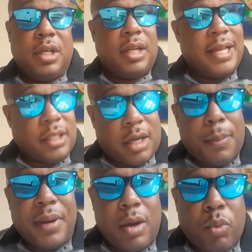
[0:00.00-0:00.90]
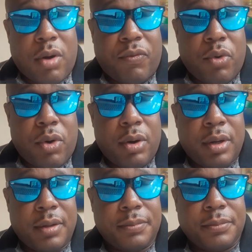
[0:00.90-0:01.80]
like the company I work for
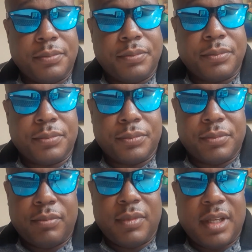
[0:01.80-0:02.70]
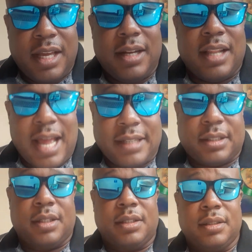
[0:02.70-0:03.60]
in
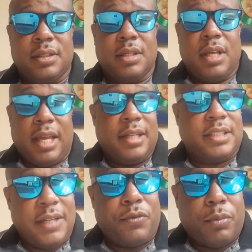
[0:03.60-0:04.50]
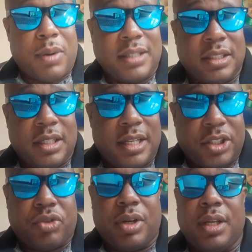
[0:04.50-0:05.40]
Alaska, in the seafood processing
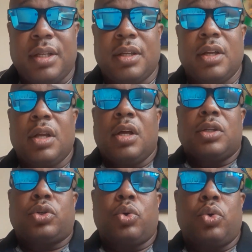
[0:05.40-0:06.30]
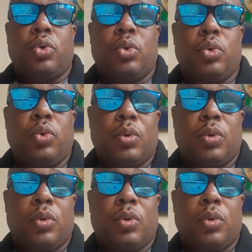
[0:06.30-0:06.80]
industry, to